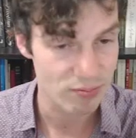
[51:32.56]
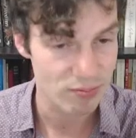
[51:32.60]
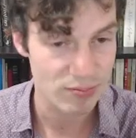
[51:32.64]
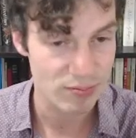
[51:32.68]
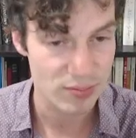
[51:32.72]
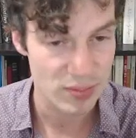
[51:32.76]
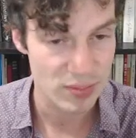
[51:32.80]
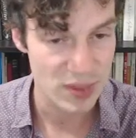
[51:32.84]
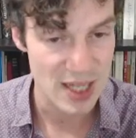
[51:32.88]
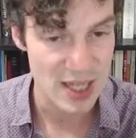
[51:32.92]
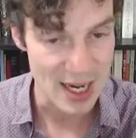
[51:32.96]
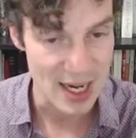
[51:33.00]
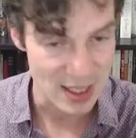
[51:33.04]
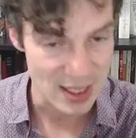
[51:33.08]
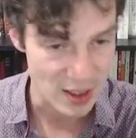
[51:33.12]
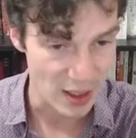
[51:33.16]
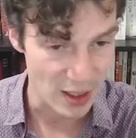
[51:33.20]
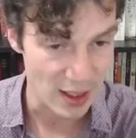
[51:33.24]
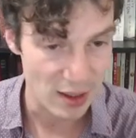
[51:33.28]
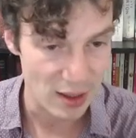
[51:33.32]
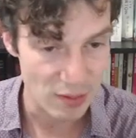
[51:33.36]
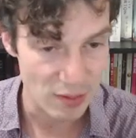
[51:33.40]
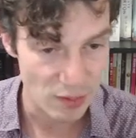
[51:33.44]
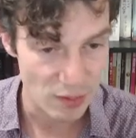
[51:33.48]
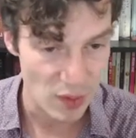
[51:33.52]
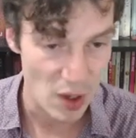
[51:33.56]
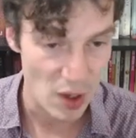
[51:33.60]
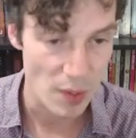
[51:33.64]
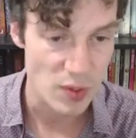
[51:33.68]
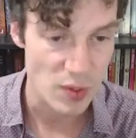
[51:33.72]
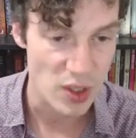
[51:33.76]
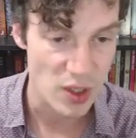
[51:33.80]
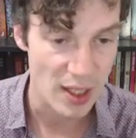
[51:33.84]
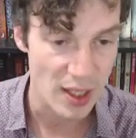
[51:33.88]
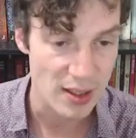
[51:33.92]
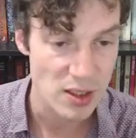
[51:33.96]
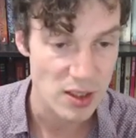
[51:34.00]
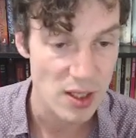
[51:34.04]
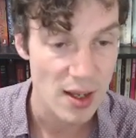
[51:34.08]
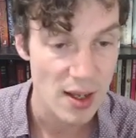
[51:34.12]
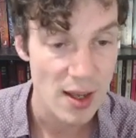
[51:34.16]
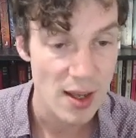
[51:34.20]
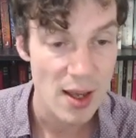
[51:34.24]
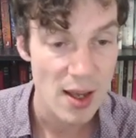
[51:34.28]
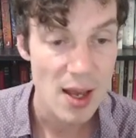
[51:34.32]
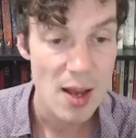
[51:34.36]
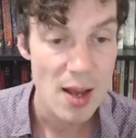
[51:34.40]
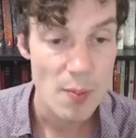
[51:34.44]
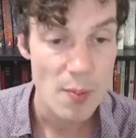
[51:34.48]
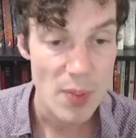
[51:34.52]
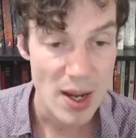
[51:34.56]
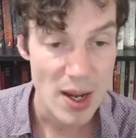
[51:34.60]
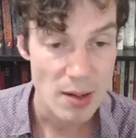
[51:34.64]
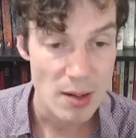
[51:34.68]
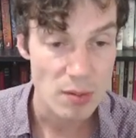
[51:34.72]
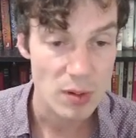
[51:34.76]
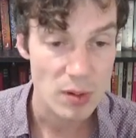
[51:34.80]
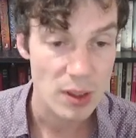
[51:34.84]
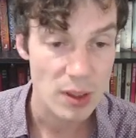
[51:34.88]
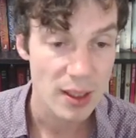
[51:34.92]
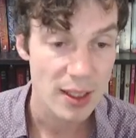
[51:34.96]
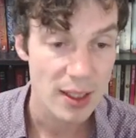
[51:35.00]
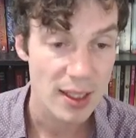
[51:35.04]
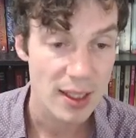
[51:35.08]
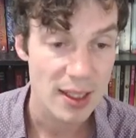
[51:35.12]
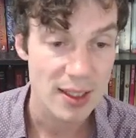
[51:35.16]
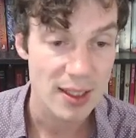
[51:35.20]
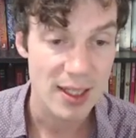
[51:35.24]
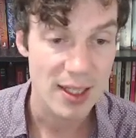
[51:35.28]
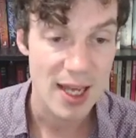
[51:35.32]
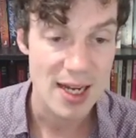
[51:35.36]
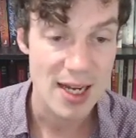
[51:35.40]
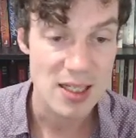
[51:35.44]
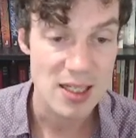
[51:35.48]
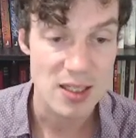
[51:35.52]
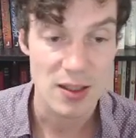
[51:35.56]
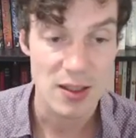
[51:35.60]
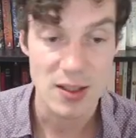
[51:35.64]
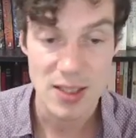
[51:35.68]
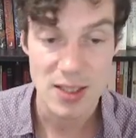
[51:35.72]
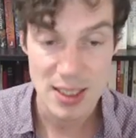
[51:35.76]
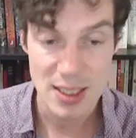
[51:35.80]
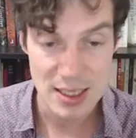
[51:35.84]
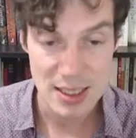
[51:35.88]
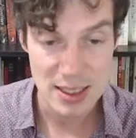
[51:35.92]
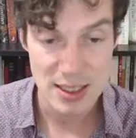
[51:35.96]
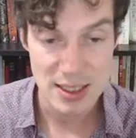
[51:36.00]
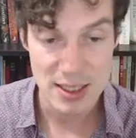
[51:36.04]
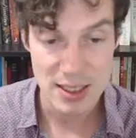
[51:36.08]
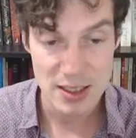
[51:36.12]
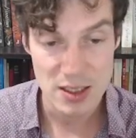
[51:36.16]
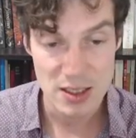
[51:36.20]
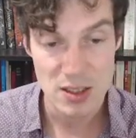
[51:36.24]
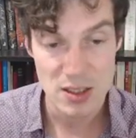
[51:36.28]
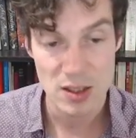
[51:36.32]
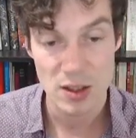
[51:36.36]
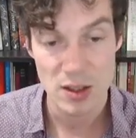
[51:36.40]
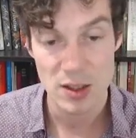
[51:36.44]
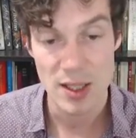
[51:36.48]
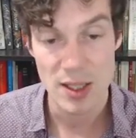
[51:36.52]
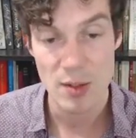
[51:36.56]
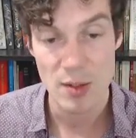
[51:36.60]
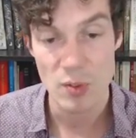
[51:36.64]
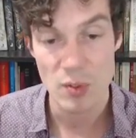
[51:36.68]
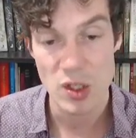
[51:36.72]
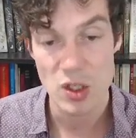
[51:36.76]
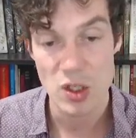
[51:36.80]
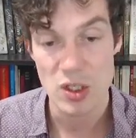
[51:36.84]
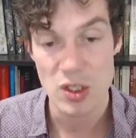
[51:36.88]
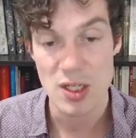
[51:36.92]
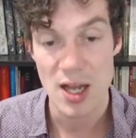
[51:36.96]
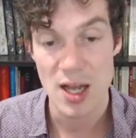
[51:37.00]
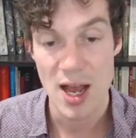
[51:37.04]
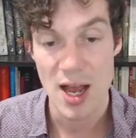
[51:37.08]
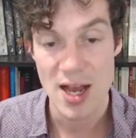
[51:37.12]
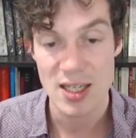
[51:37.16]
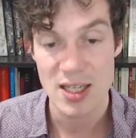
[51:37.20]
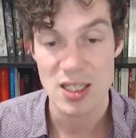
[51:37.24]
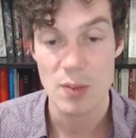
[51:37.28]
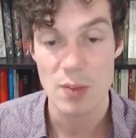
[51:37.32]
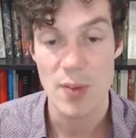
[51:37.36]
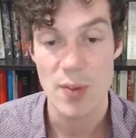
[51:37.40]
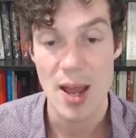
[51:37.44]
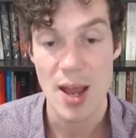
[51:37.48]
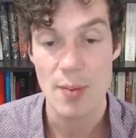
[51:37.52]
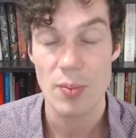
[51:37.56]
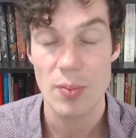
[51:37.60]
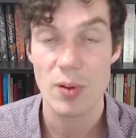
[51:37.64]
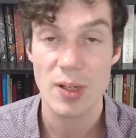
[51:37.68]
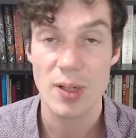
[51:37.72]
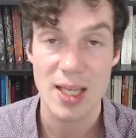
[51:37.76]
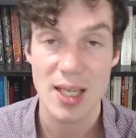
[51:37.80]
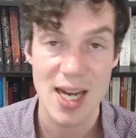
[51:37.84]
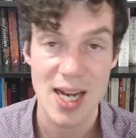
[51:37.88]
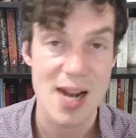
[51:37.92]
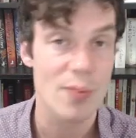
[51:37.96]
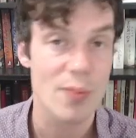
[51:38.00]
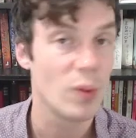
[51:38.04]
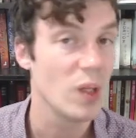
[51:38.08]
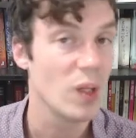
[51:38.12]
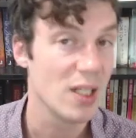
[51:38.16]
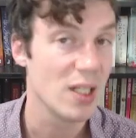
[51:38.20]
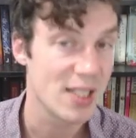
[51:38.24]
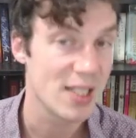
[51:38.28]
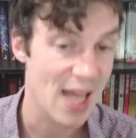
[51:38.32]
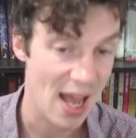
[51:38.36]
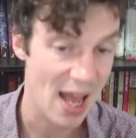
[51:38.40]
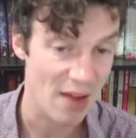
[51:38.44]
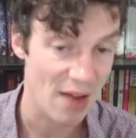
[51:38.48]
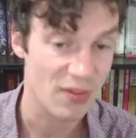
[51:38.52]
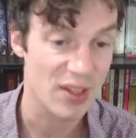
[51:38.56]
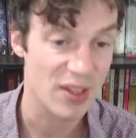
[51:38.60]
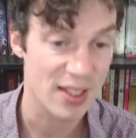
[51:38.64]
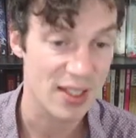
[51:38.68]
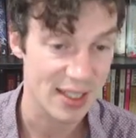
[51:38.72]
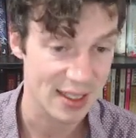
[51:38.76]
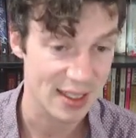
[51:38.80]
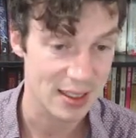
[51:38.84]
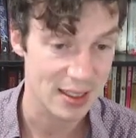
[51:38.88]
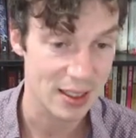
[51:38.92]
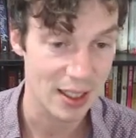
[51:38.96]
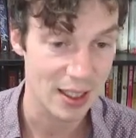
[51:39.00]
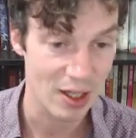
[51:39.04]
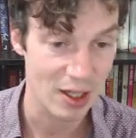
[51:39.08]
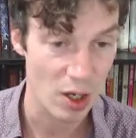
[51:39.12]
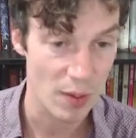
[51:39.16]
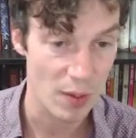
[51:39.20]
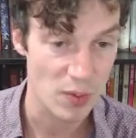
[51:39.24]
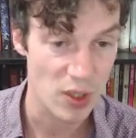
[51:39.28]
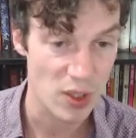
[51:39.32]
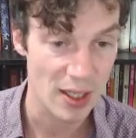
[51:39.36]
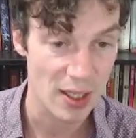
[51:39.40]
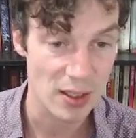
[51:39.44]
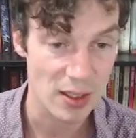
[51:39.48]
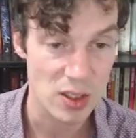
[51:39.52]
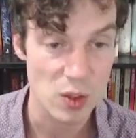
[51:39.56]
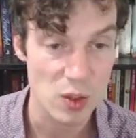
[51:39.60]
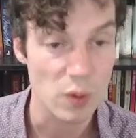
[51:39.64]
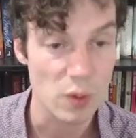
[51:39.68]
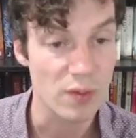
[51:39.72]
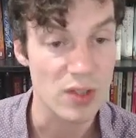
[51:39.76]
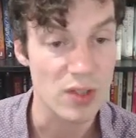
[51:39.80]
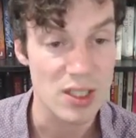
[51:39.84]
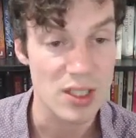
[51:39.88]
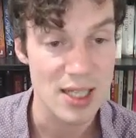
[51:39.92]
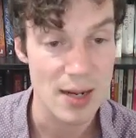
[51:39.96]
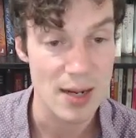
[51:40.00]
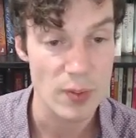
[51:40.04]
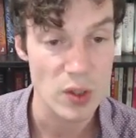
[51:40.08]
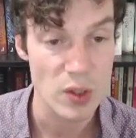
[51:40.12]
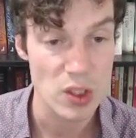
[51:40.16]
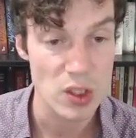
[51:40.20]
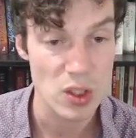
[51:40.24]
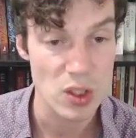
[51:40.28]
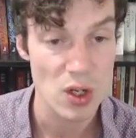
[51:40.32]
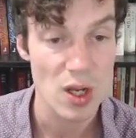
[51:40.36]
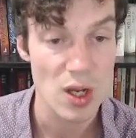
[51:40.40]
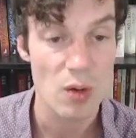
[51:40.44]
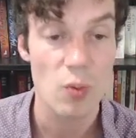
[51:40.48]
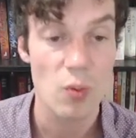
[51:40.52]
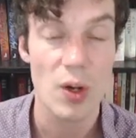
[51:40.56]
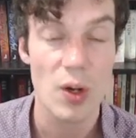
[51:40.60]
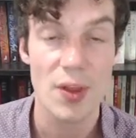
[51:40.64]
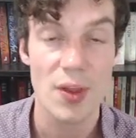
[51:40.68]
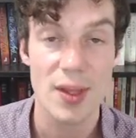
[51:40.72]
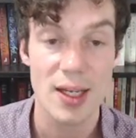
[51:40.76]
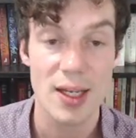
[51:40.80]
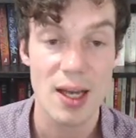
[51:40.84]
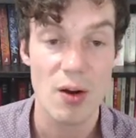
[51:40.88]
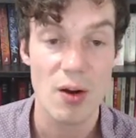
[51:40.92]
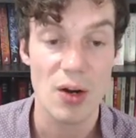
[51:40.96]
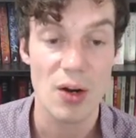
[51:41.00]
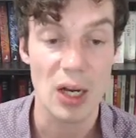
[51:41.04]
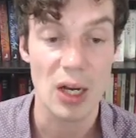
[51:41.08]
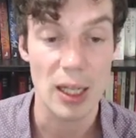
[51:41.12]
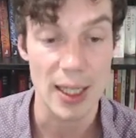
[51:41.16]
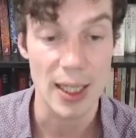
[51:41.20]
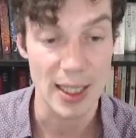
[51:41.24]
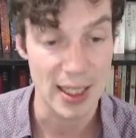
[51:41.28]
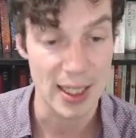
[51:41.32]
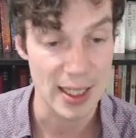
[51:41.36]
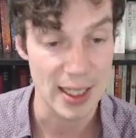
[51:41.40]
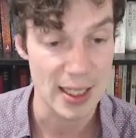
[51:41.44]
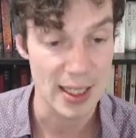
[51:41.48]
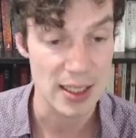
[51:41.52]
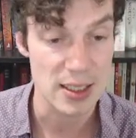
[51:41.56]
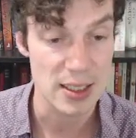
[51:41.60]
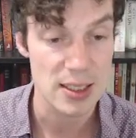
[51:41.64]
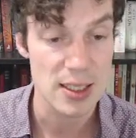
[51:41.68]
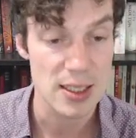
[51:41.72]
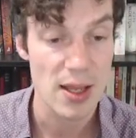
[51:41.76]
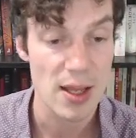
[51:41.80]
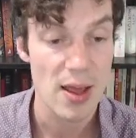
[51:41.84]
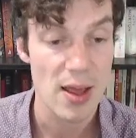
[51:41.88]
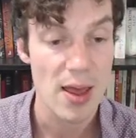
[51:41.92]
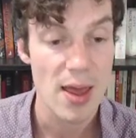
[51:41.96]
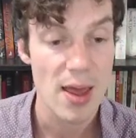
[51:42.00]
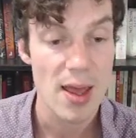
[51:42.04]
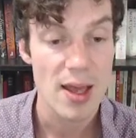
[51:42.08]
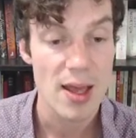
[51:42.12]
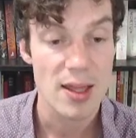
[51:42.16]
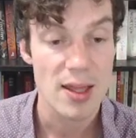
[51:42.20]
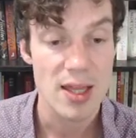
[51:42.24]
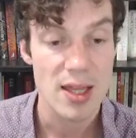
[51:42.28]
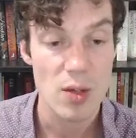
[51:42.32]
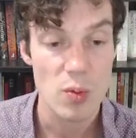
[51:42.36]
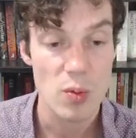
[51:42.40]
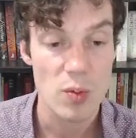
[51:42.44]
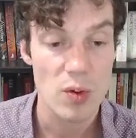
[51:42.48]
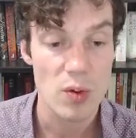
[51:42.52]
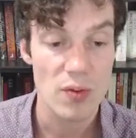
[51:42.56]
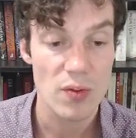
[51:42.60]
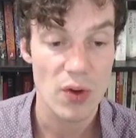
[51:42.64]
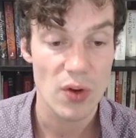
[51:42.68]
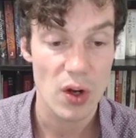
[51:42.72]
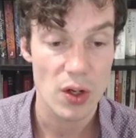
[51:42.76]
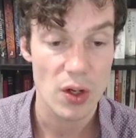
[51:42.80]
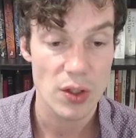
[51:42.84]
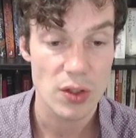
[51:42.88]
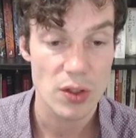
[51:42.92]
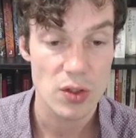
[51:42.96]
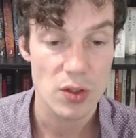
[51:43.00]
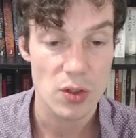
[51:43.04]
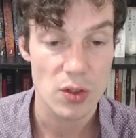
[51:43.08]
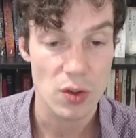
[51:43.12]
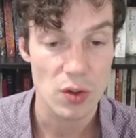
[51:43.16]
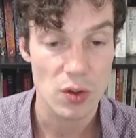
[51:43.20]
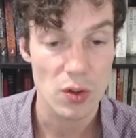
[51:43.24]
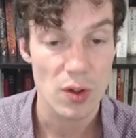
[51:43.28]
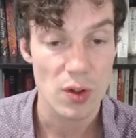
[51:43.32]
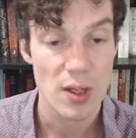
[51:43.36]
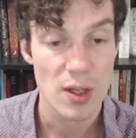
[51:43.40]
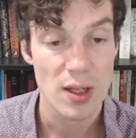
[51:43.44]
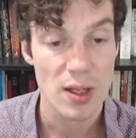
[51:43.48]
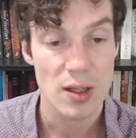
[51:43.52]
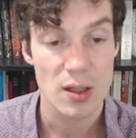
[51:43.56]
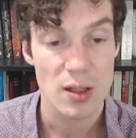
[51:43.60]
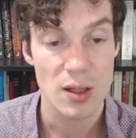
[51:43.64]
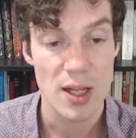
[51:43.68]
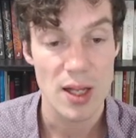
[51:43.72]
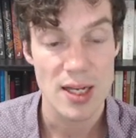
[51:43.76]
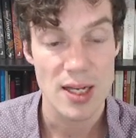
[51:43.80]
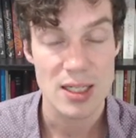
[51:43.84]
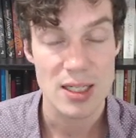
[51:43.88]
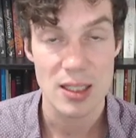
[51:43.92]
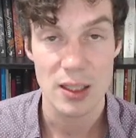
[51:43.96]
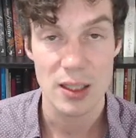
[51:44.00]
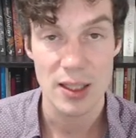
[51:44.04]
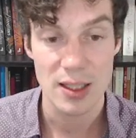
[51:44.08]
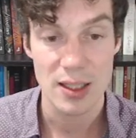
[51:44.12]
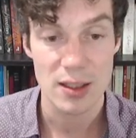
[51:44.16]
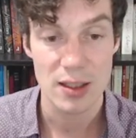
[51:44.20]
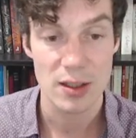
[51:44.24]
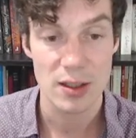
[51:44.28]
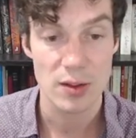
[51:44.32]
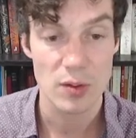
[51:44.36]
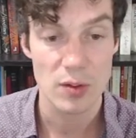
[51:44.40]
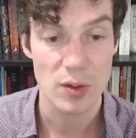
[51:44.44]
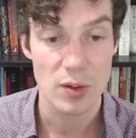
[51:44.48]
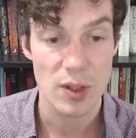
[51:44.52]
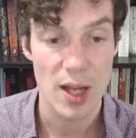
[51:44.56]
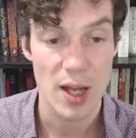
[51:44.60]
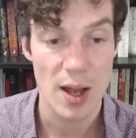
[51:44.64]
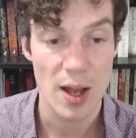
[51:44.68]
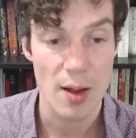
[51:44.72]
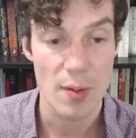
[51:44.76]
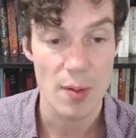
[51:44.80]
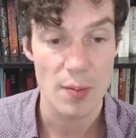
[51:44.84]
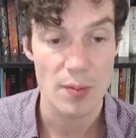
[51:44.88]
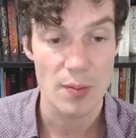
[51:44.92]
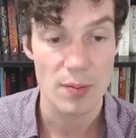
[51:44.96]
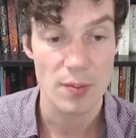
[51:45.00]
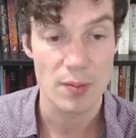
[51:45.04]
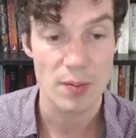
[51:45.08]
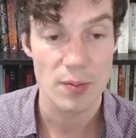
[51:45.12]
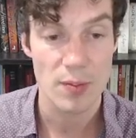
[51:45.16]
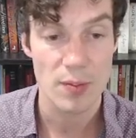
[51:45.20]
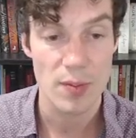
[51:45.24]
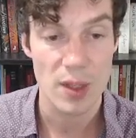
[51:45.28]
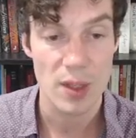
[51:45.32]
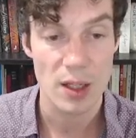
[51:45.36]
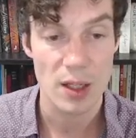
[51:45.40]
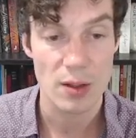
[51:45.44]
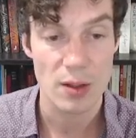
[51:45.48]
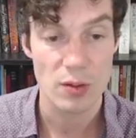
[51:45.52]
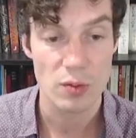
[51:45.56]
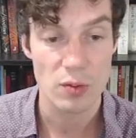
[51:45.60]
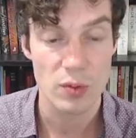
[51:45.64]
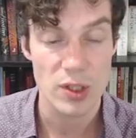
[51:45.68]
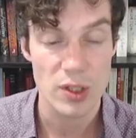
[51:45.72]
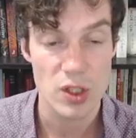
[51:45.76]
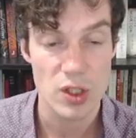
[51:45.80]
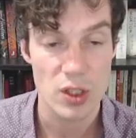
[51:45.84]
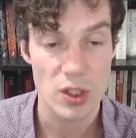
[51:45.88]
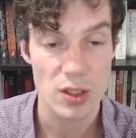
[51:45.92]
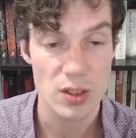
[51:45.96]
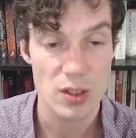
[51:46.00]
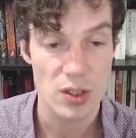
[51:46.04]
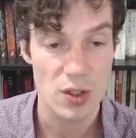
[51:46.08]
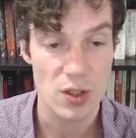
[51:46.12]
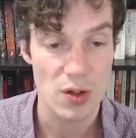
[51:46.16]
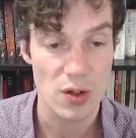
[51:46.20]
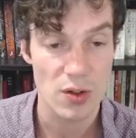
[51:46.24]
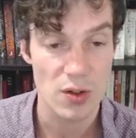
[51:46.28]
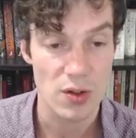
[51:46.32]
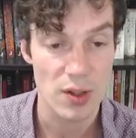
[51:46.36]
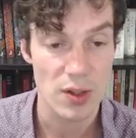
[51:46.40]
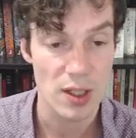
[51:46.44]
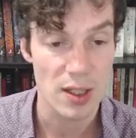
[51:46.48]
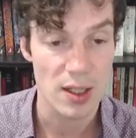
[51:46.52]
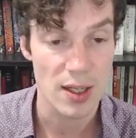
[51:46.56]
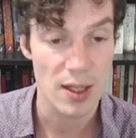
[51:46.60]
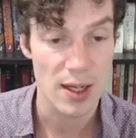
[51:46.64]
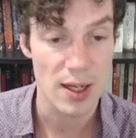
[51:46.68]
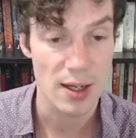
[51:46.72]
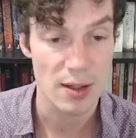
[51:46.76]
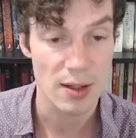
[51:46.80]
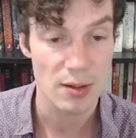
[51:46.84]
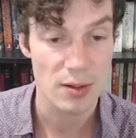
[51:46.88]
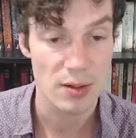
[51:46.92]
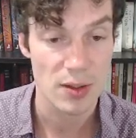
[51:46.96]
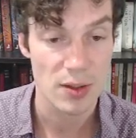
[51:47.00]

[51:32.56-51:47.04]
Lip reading: text link object. But in the case that does exist, then we just ask the map, can I please have the text link object? So we've established what the current link is. Then we move on to last link, which is the